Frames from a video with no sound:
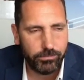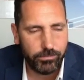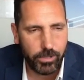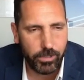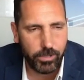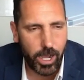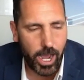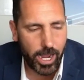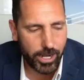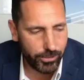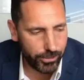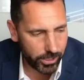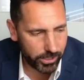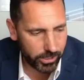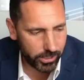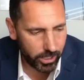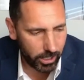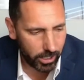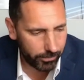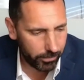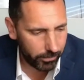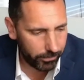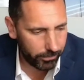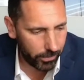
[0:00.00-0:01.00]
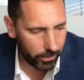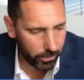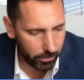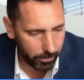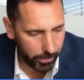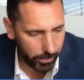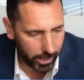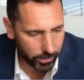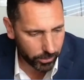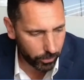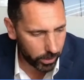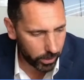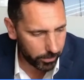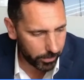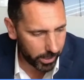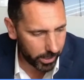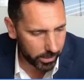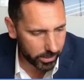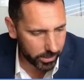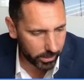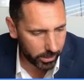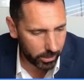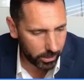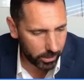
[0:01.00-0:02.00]
I just got off the phone about 20
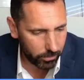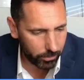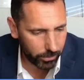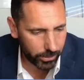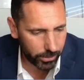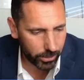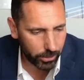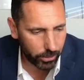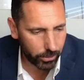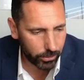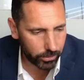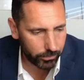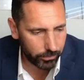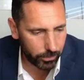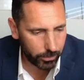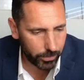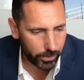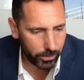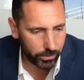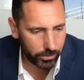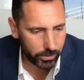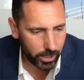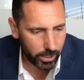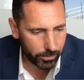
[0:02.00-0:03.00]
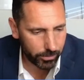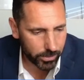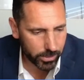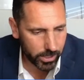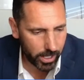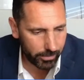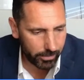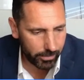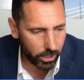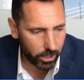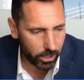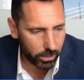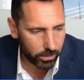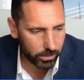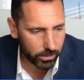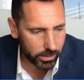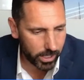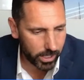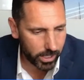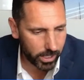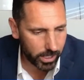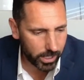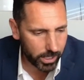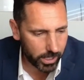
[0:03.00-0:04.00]
minutes ago with an owner of a boat that was having a hard
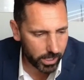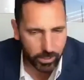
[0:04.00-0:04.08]
time,